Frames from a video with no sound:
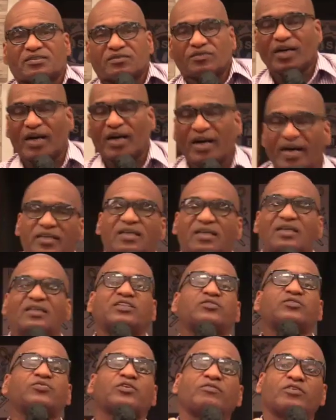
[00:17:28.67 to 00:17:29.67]
of God.
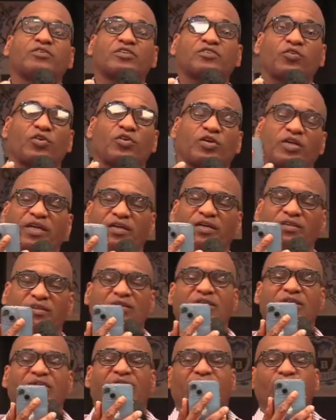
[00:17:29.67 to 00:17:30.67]
Let's read verse 4 together.
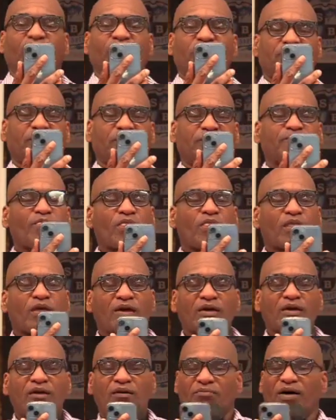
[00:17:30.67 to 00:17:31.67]
Look at it with me.
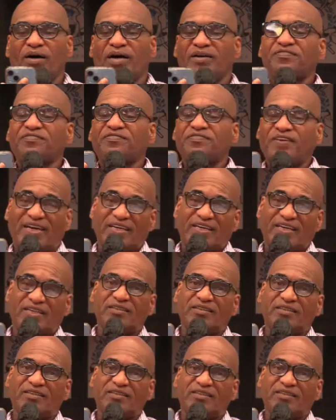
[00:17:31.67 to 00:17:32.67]
By
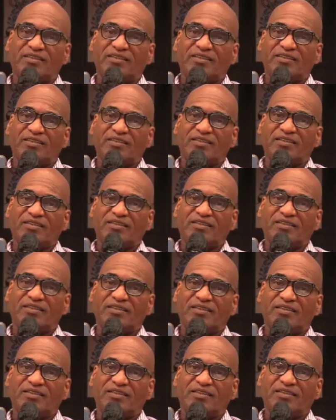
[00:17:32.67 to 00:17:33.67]
faith,
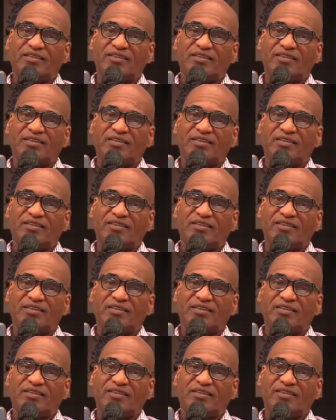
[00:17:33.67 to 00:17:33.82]
Abel